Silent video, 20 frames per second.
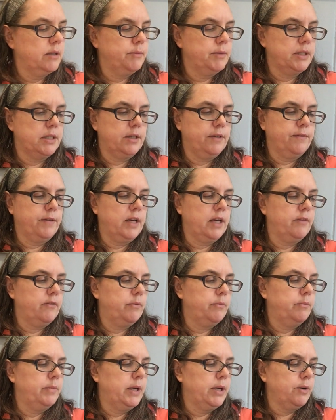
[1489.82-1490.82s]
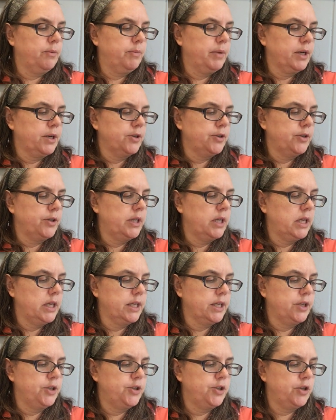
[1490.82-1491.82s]
let me see if I have a better picture that
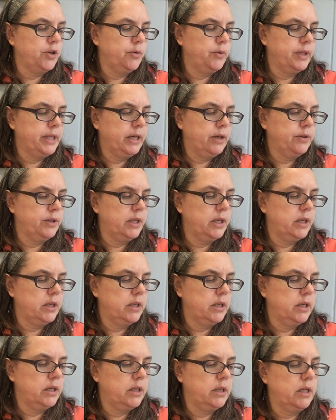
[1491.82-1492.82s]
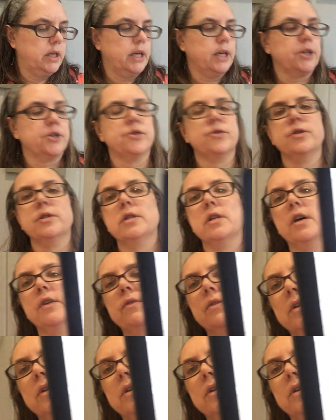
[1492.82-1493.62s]
I can show without the extra stuff.